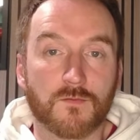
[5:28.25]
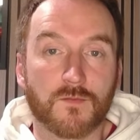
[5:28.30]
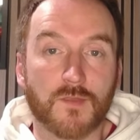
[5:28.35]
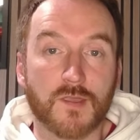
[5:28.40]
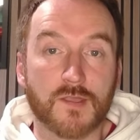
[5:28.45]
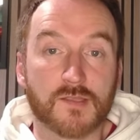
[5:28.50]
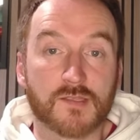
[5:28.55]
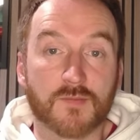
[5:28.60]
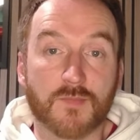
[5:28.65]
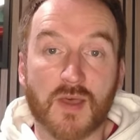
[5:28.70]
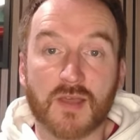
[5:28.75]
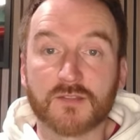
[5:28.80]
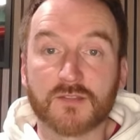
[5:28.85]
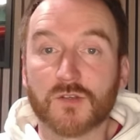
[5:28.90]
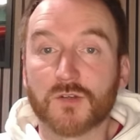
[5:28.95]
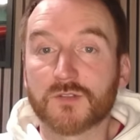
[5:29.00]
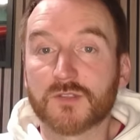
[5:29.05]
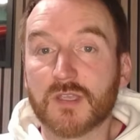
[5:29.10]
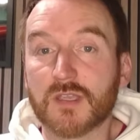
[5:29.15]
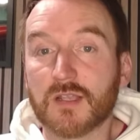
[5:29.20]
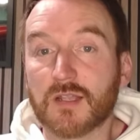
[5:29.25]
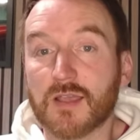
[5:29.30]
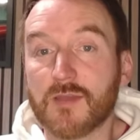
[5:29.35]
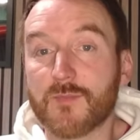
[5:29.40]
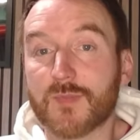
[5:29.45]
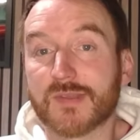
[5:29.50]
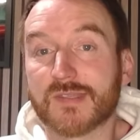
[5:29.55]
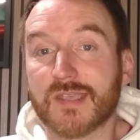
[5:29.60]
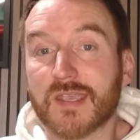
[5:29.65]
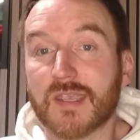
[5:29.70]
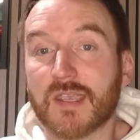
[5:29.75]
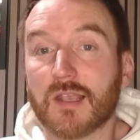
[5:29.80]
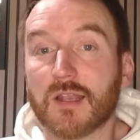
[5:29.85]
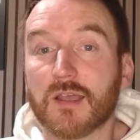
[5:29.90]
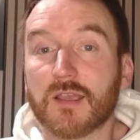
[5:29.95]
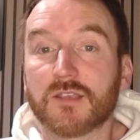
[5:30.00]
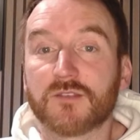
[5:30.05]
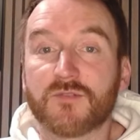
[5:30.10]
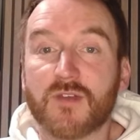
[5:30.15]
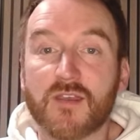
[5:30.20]
The Tomato deal in particular
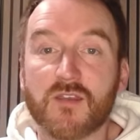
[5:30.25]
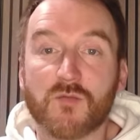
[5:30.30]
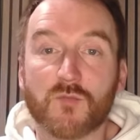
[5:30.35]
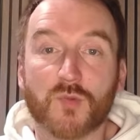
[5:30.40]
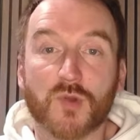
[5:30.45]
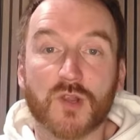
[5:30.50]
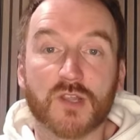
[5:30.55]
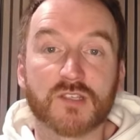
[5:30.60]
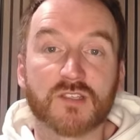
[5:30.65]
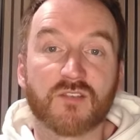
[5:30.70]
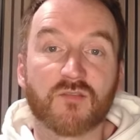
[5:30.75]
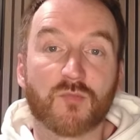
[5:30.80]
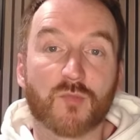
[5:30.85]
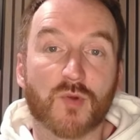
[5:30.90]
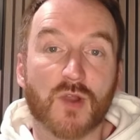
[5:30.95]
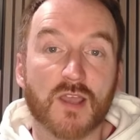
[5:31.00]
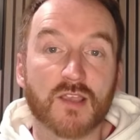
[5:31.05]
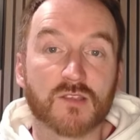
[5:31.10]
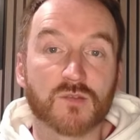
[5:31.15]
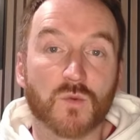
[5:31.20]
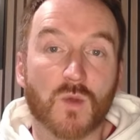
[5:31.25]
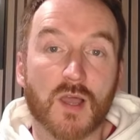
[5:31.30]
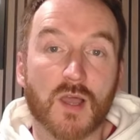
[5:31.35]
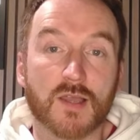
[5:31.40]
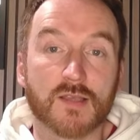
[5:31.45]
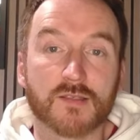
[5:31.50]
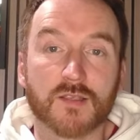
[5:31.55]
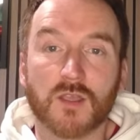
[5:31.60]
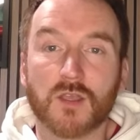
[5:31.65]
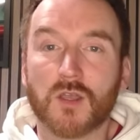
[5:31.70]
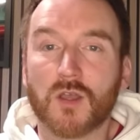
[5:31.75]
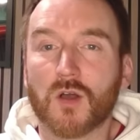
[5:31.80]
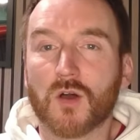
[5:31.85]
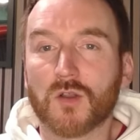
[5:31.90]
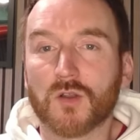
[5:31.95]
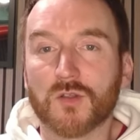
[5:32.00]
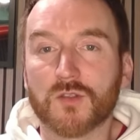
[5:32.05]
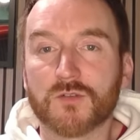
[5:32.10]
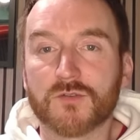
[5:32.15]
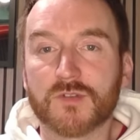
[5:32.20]
is very impressive price-wise,
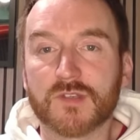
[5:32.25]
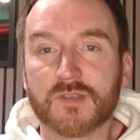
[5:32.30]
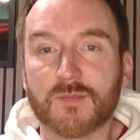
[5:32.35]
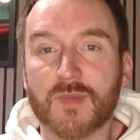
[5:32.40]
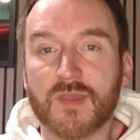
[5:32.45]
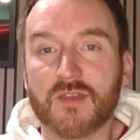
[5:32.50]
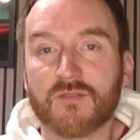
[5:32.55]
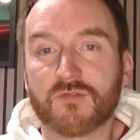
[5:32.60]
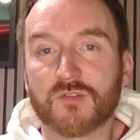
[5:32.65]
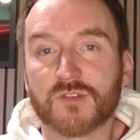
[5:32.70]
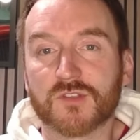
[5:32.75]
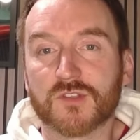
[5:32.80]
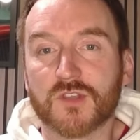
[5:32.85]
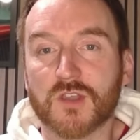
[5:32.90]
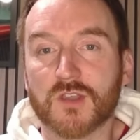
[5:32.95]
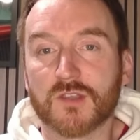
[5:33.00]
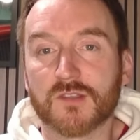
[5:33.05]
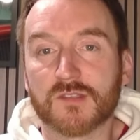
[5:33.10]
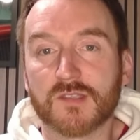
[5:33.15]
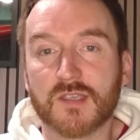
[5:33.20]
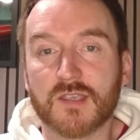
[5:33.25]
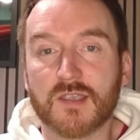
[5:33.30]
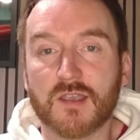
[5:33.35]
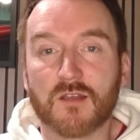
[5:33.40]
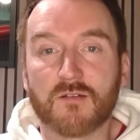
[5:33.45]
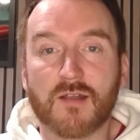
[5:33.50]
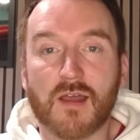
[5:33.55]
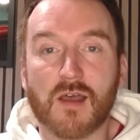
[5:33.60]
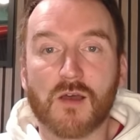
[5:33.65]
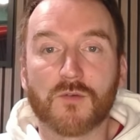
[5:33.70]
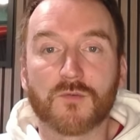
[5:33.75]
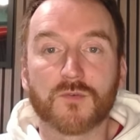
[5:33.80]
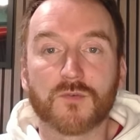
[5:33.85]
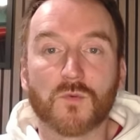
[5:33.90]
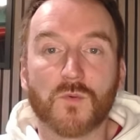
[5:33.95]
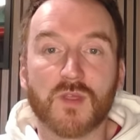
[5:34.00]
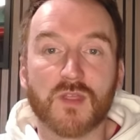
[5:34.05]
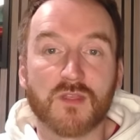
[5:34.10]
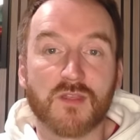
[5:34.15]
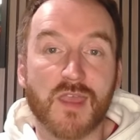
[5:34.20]
although there is a bit of uncertainty around
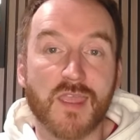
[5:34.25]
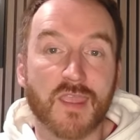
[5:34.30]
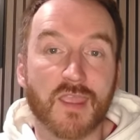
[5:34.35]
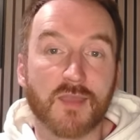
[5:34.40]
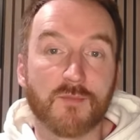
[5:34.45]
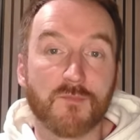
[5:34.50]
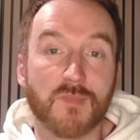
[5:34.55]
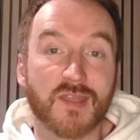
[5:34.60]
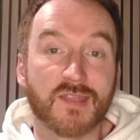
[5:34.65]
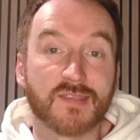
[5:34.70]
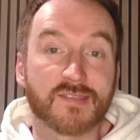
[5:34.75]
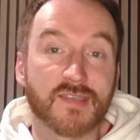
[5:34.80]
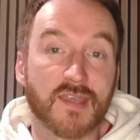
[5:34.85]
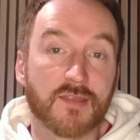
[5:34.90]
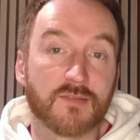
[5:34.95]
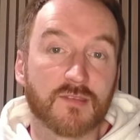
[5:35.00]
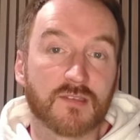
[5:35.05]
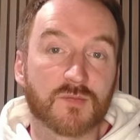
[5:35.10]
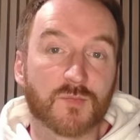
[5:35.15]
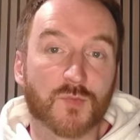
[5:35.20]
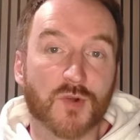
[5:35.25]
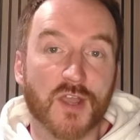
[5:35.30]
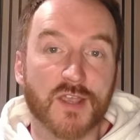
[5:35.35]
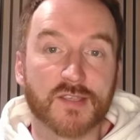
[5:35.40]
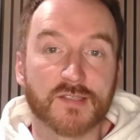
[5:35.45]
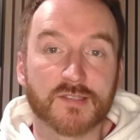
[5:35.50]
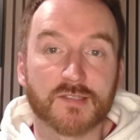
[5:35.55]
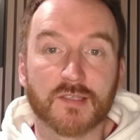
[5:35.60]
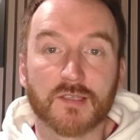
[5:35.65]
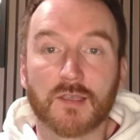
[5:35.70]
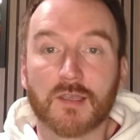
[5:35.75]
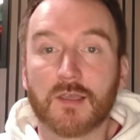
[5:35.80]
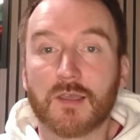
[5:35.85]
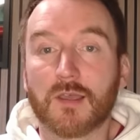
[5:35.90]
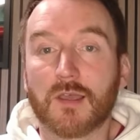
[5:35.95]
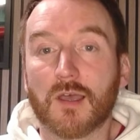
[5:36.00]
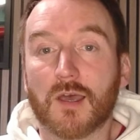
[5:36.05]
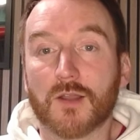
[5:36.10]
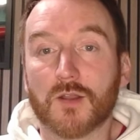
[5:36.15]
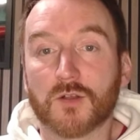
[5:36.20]
whether they can maintain this price,
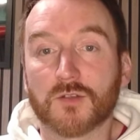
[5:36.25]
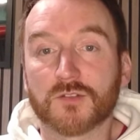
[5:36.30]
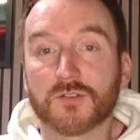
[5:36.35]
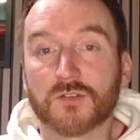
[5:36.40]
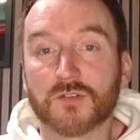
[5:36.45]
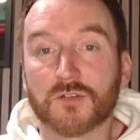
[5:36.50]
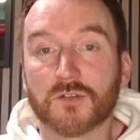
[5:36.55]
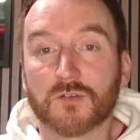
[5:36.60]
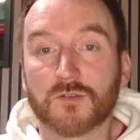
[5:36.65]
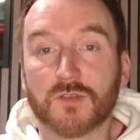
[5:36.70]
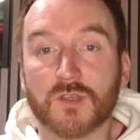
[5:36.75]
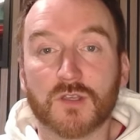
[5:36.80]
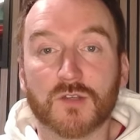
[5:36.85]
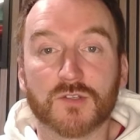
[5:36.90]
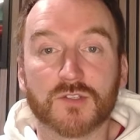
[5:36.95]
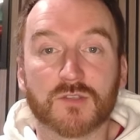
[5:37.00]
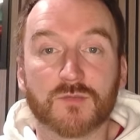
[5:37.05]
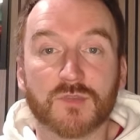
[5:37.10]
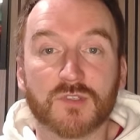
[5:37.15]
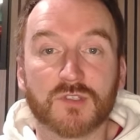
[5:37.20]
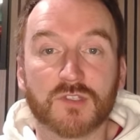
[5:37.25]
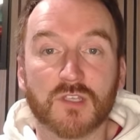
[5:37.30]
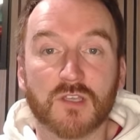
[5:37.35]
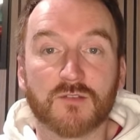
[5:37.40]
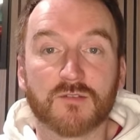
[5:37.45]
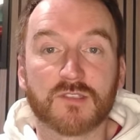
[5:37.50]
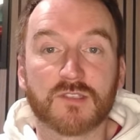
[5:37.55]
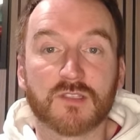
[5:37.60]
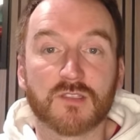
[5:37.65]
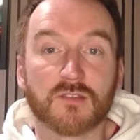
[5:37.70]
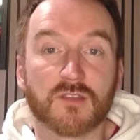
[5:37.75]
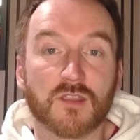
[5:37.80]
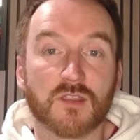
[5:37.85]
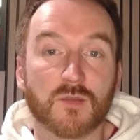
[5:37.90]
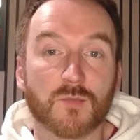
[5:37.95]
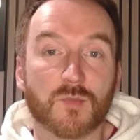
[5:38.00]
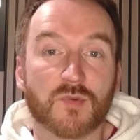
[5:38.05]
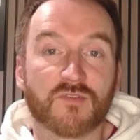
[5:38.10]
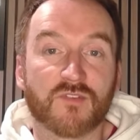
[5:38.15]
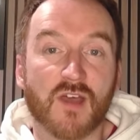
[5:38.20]
and also the customer service that
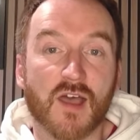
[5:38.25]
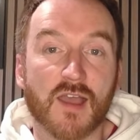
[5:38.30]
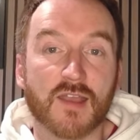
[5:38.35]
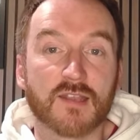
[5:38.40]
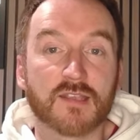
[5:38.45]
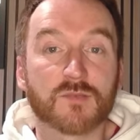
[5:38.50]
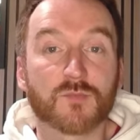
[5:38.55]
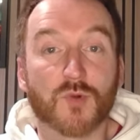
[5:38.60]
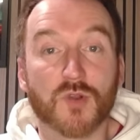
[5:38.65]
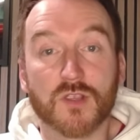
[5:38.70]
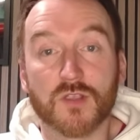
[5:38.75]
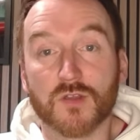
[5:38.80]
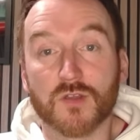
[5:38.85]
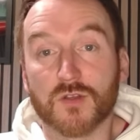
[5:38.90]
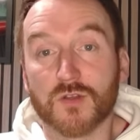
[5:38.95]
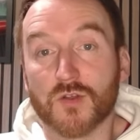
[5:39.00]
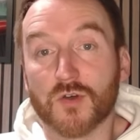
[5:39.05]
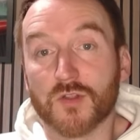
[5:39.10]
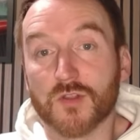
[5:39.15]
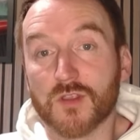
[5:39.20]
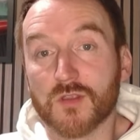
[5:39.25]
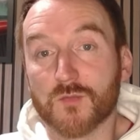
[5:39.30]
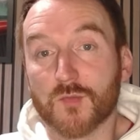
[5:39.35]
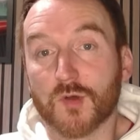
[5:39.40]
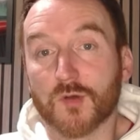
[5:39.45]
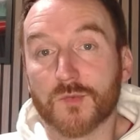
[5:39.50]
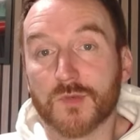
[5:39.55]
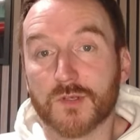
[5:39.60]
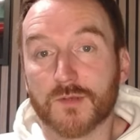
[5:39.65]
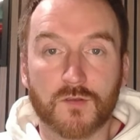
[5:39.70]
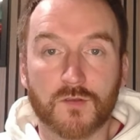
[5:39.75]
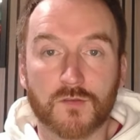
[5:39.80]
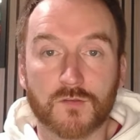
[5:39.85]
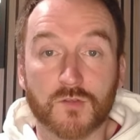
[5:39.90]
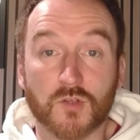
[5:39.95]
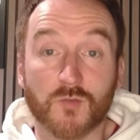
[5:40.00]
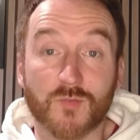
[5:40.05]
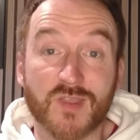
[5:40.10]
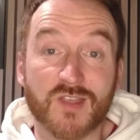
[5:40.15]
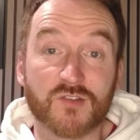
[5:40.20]
they provide is pretty unknown at the moment.
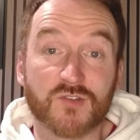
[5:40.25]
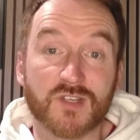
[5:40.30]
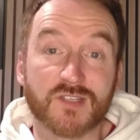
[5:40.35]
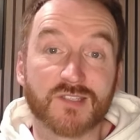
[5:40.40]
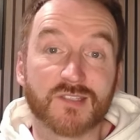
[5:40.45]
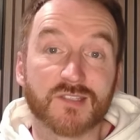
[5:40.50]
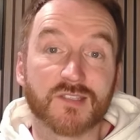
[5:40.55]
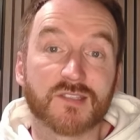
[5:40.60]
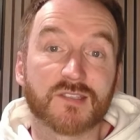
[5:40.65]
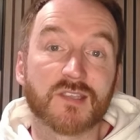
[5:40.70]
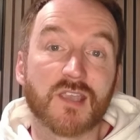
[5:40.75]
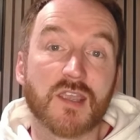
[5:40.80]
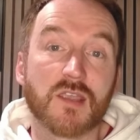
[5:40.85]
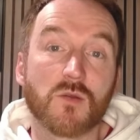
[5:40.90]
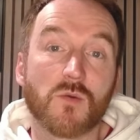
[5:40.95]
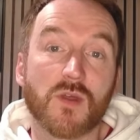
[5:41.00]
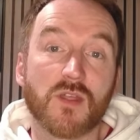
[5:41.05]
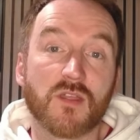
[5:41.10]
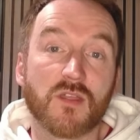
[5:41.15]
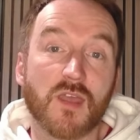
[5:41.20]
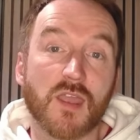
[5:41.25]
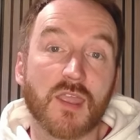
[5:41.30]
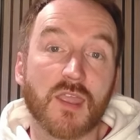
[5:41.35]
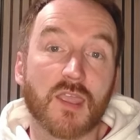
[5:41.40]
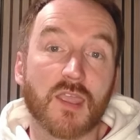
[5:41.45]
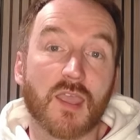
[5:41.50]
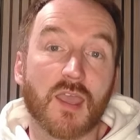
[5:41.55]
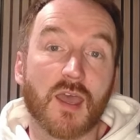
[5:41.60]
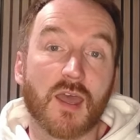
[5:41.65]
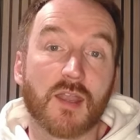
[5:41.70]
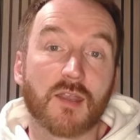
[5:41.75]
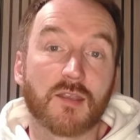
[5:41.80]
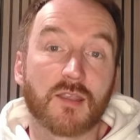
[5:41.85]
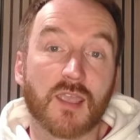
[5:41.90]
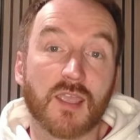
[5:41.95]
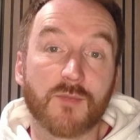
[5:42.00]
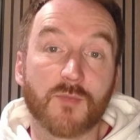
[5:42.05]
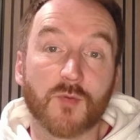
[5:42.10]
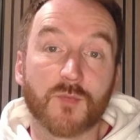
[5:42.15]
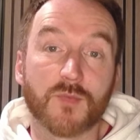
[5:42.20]
So it'll be interesting to see whether they can
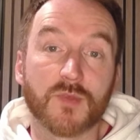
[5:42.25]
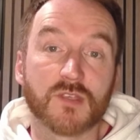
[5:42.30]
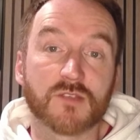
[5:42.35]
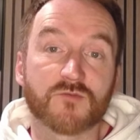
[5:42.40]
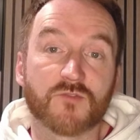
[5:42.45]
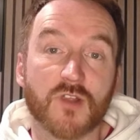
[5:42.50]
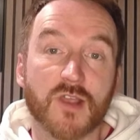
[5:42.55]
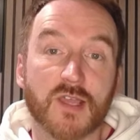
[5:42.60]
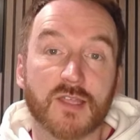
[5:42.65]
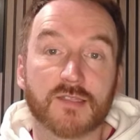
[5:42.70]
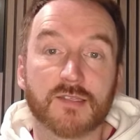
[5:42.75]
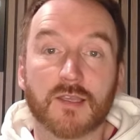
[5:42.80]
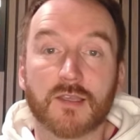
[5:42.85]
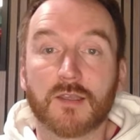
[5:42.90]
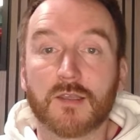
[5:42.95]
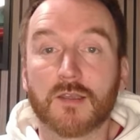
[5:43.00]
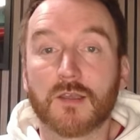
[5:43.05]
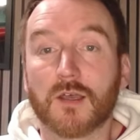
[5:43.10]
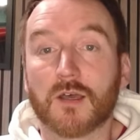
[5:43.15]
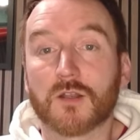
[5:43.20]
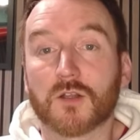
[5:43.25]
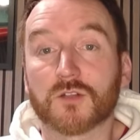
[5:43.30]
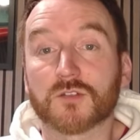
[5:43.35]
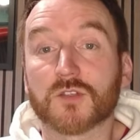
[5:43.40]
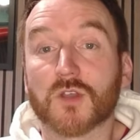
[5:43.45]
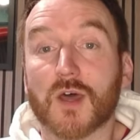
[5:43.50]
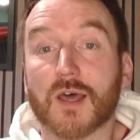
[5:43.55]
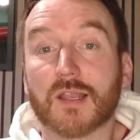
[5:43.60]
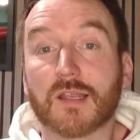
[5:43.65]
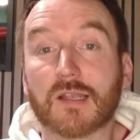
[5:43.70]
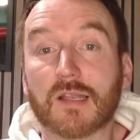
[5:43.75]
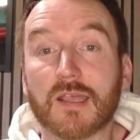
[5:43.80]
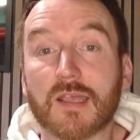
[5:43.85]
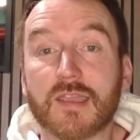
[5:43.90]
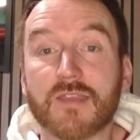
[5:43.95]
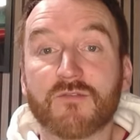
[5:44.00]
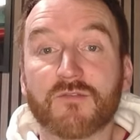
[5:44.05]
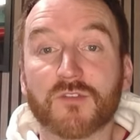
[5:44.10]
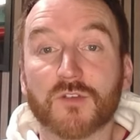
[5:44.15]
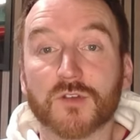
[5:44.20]
keep up this rate and also handle the
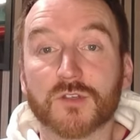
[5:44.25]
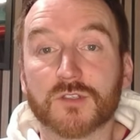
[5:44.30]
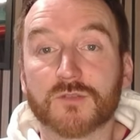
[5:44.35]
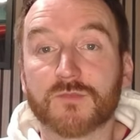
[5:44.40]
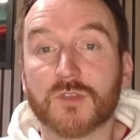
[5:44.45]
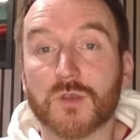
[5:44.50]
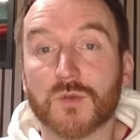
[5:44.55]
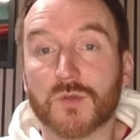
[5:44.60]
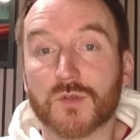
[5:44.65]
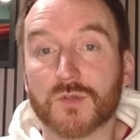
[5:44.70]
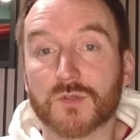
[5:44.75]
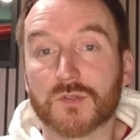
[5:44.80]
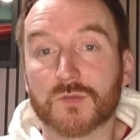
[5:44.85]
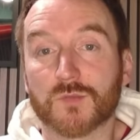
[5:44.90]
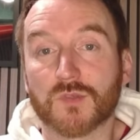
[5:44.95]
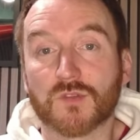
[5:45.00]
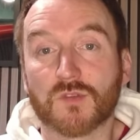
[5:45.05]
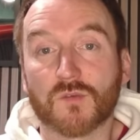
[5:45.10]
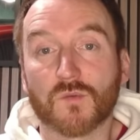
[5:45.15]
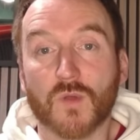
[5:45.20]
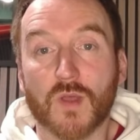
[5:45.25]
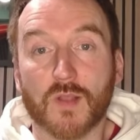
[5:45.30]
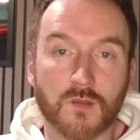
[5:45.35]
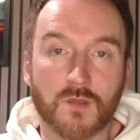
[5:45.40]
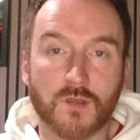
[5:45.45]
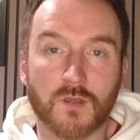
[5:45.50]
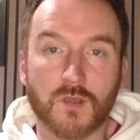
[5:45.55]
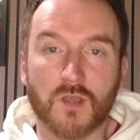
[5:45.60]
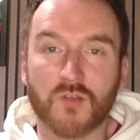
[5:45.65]
influx of new customers as well.